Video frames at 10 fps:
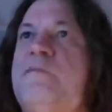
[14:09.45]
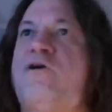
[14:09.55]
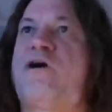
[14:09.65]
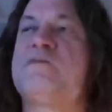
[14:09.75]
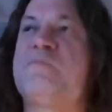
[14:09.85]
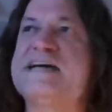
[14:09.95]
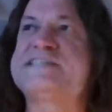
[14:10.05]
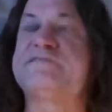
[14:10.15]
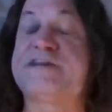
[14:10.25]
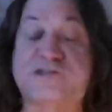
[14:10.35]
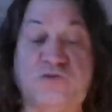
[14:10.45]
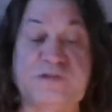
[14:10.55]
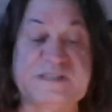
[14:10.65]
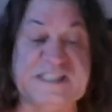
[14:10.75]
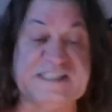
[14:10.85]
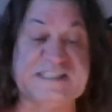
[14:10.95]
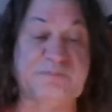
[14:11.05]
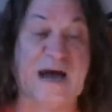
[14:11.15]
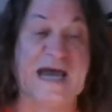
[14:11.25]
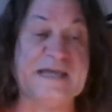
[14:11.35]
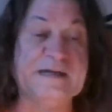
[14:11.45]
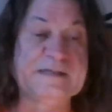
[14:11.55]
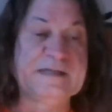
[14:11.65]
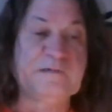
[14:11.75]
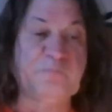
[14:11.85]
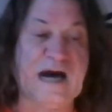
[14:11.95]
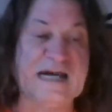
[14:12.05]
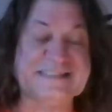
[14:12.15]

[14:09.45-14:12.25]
program myself. Actually, this is my